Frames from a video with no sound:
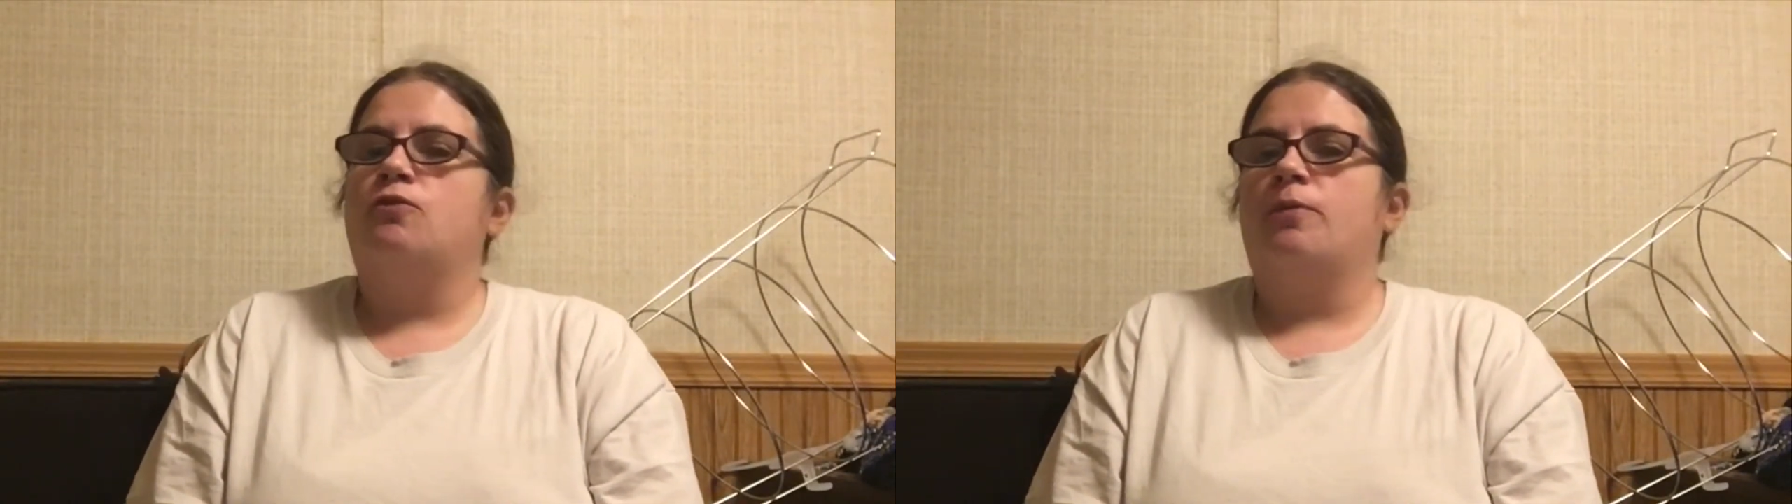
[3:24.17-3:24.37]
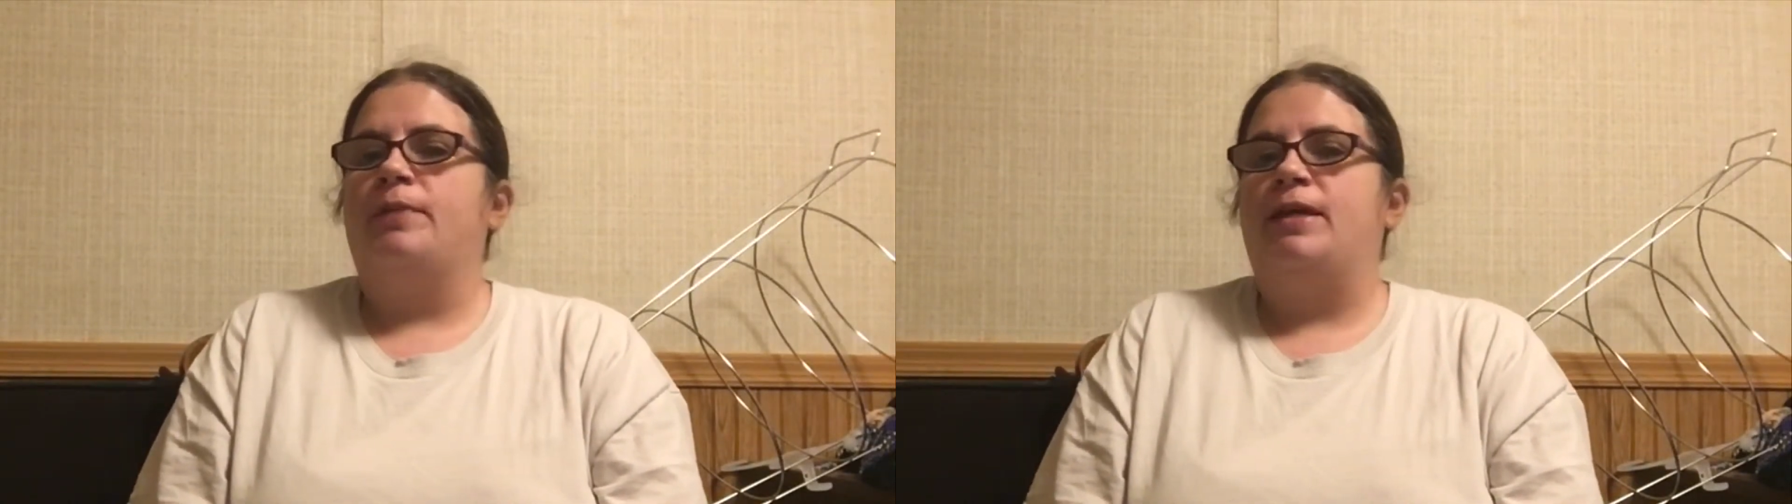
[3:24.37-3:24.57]

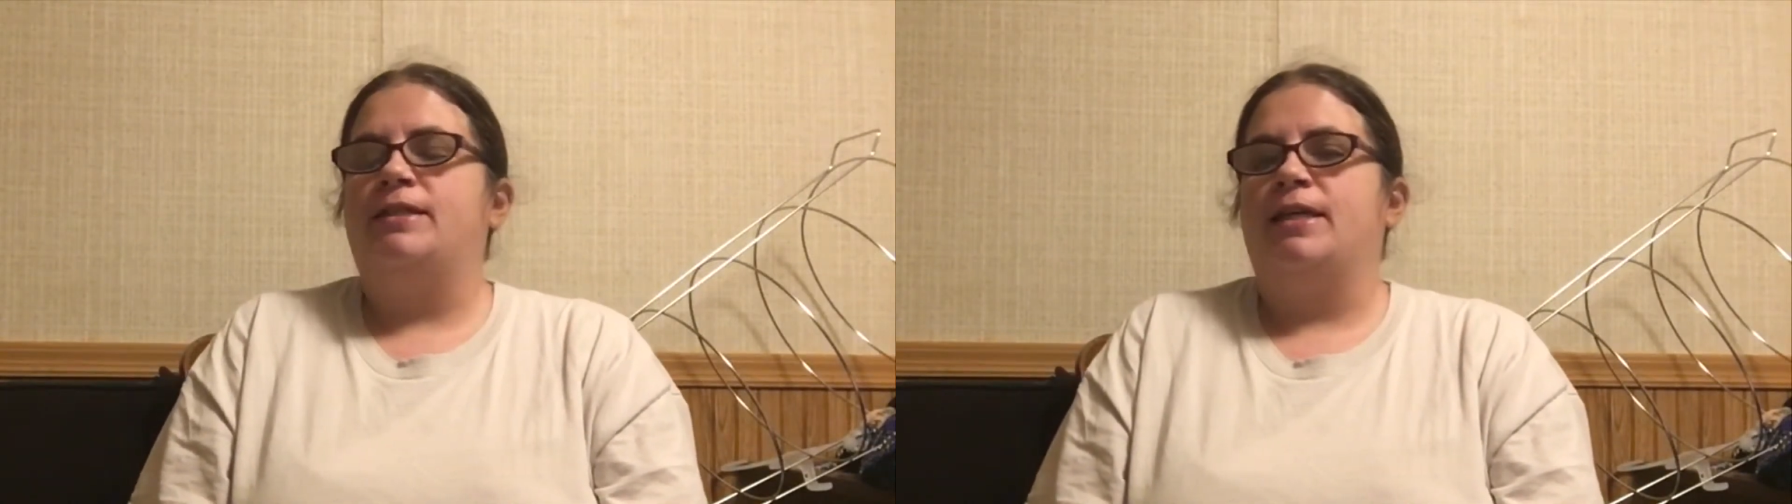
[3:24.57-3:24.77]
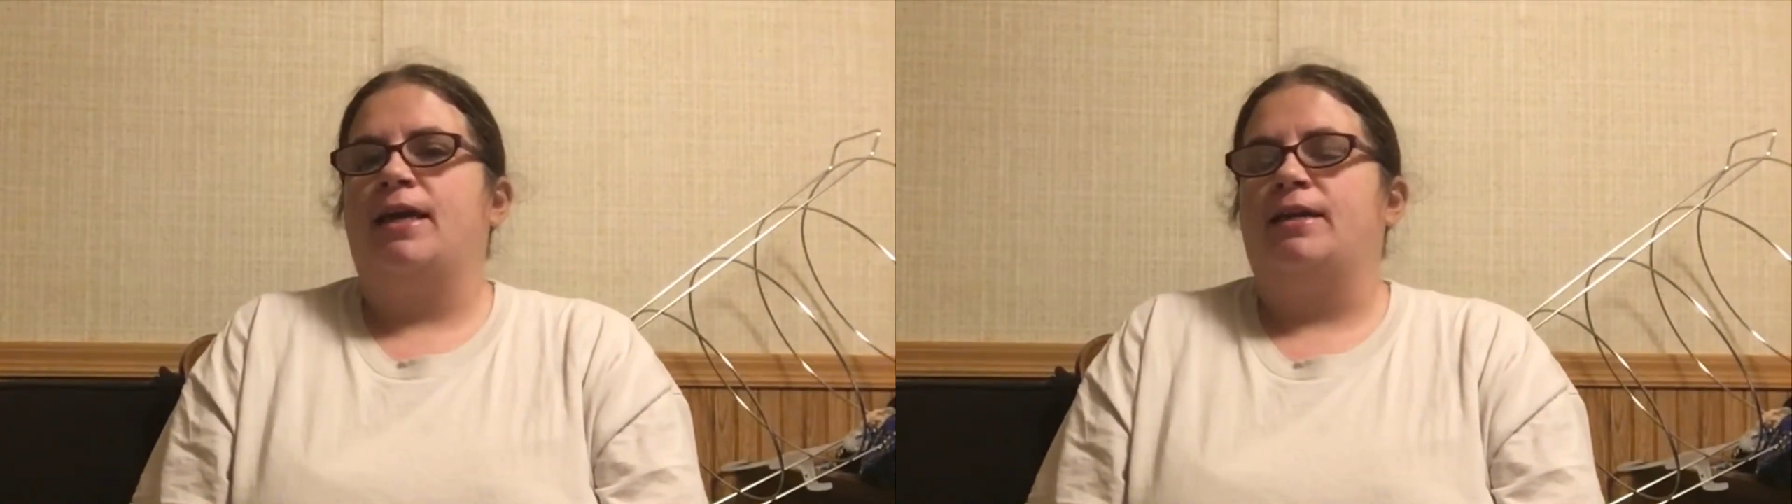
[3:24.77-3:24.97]
for me
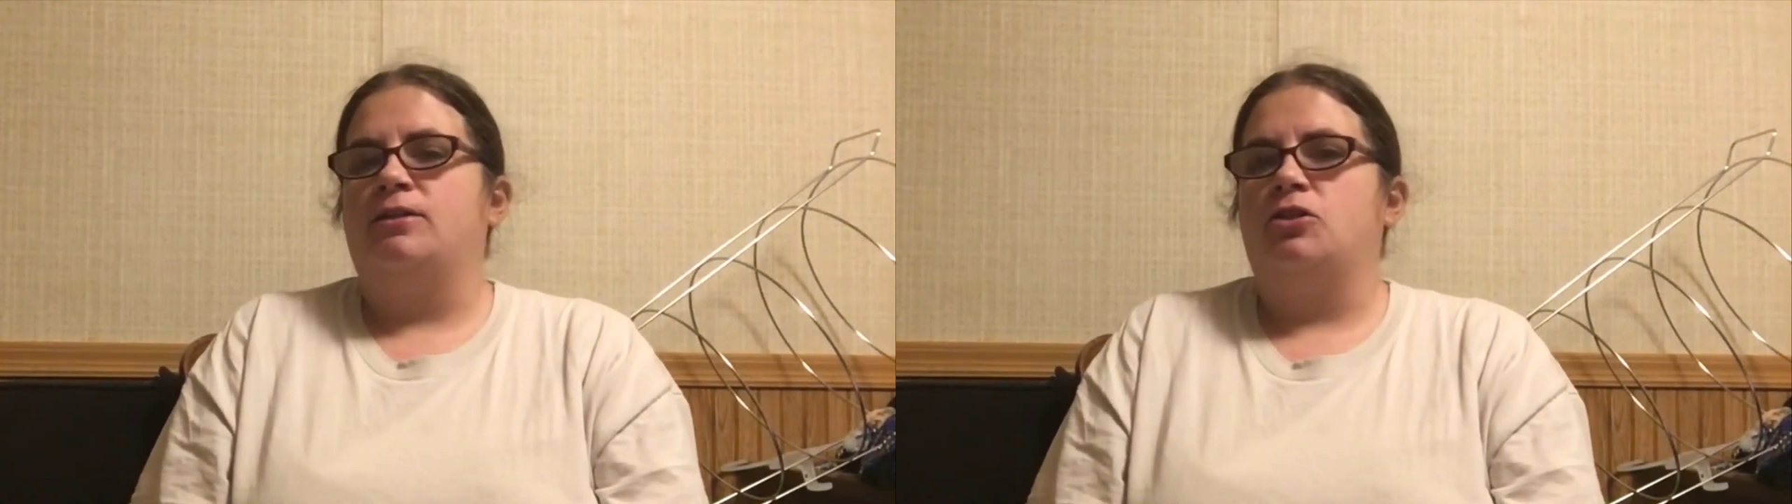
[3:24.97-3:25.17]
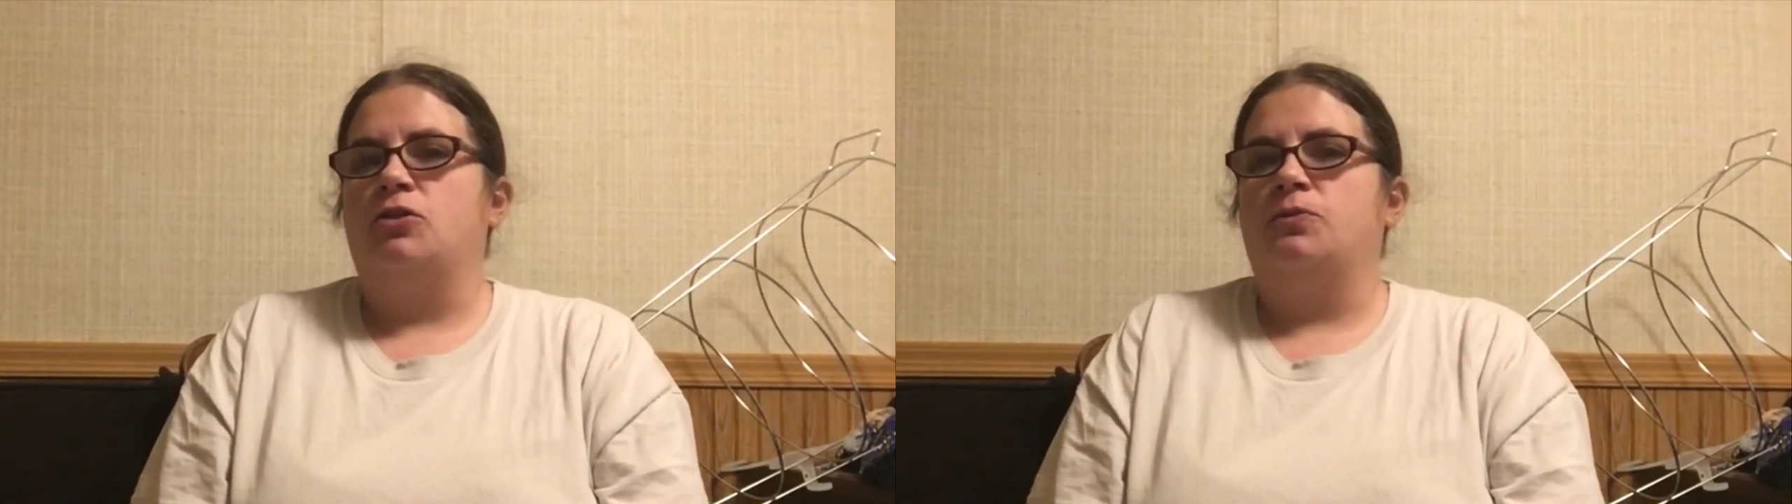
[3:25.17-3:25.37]
to get
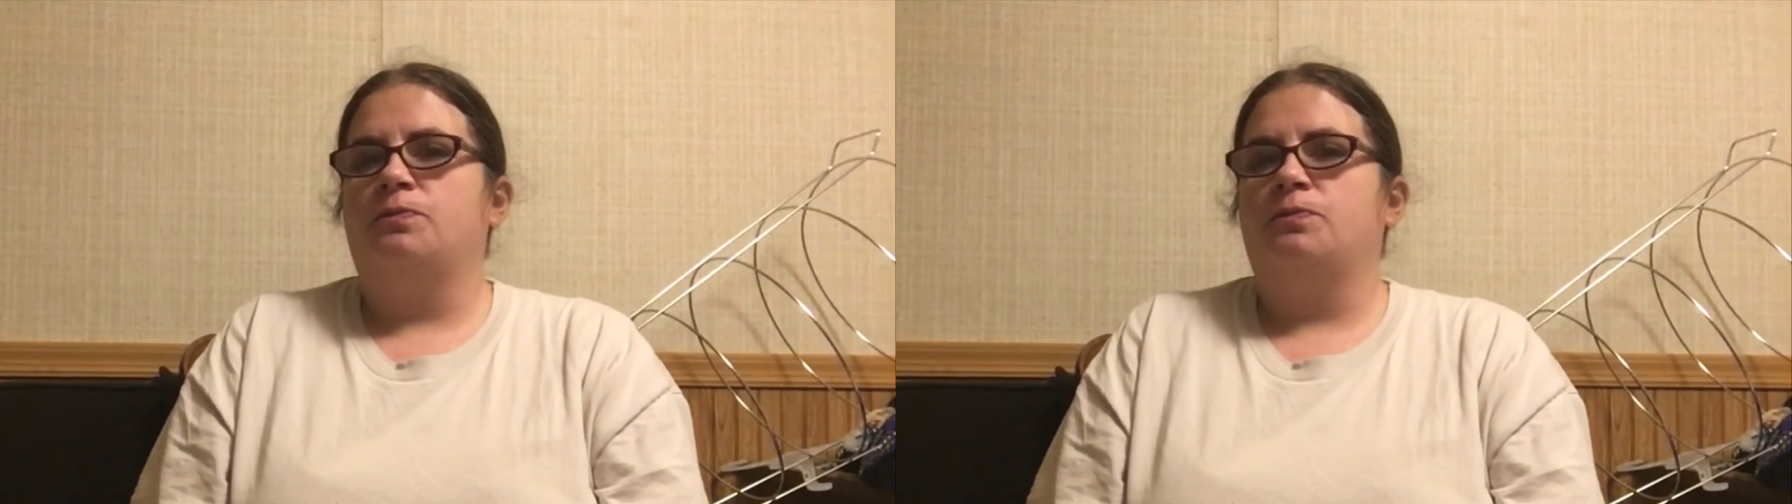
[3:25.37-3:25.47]
into.